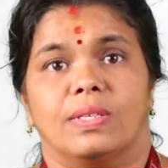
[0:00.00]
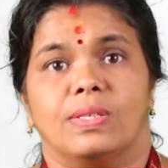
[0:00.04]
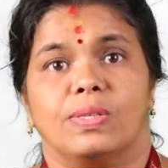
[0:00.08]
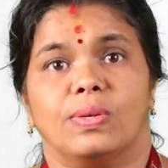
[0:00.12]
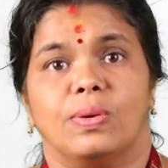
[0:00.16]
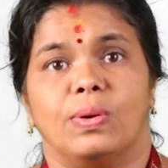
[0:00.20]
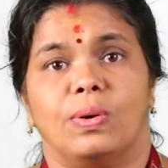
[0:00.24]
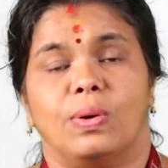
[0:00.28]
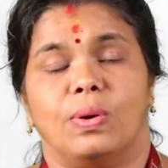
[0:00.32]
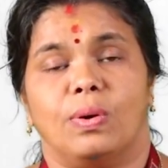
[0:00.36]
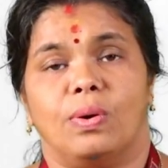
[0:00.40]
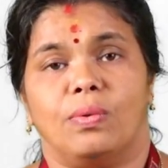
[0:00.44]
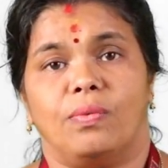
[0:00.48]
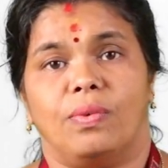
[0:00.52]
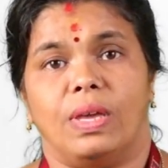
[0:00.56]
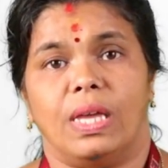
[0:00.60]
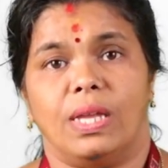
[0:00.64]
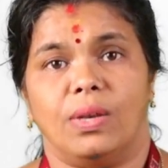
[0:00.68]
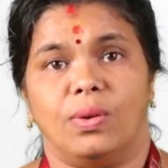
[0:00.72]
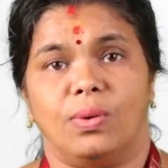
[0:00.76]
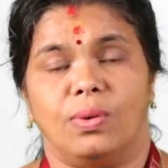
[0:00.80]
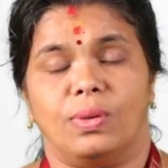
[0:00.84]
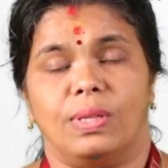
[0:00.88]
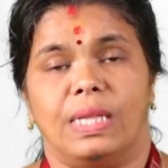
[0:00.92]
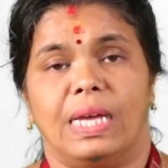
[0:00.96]
So
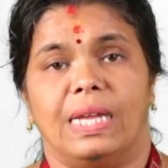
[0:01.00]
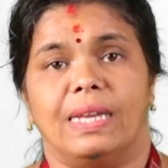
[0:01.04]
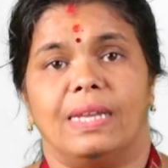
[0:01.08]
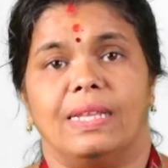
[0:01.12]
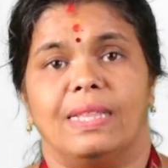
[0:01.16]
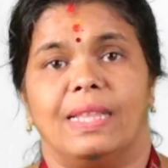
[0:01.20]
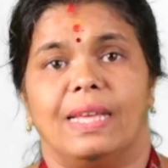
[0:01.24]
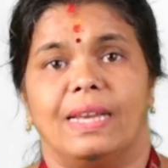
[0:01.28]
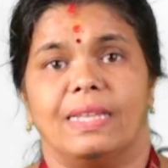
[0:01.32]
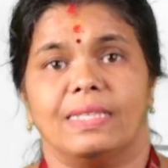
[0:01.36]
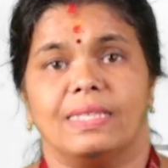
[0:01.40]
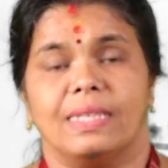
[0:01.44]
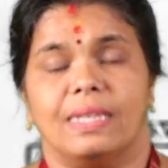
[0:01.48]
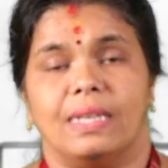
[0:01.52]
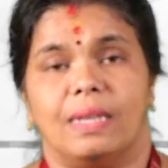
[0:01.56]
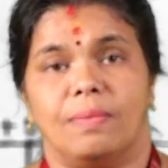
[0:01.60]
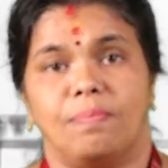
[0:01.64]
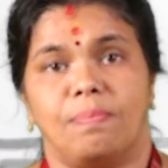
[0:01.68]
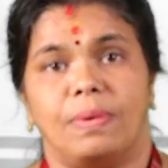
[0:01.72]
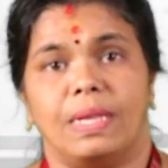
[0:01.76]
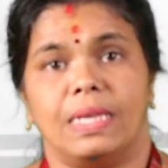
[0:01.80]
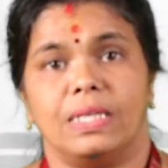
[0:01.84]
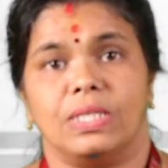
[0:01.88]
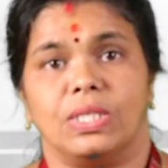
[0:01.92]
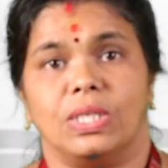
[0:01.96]
we know that there is a
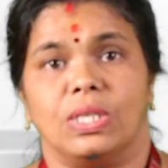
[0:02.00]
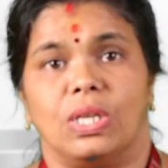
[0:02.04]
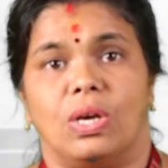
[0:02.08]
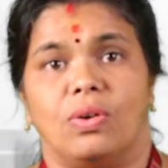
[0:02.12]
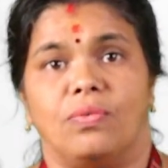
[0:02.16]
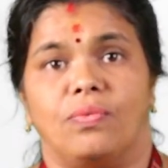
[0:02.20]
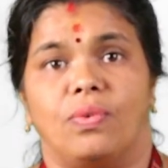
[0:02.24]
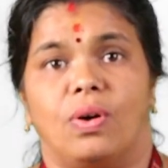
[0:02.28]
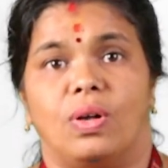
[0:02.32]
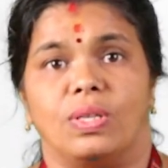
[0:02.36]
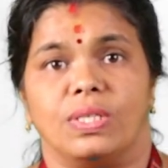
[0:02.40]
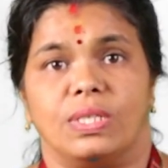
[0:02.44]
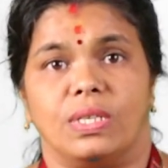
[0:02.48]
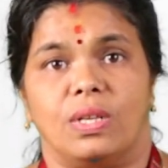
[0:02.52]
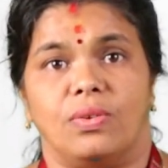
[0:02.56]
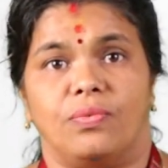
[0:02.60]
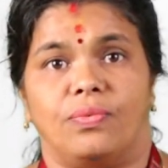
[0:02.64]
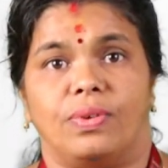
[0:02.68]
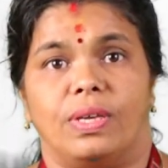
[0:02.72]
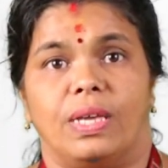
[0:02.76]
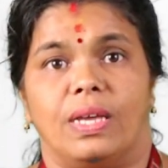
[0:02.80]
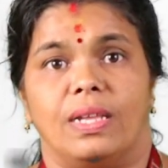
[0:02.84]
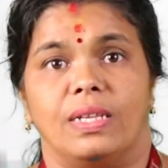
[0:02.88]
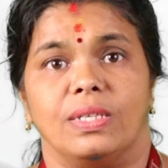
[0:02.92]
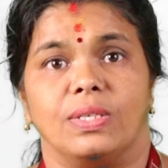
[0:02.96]
depletion of fossil
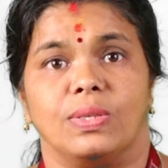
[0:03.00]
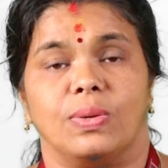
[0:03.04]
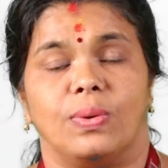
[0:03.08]
fuels.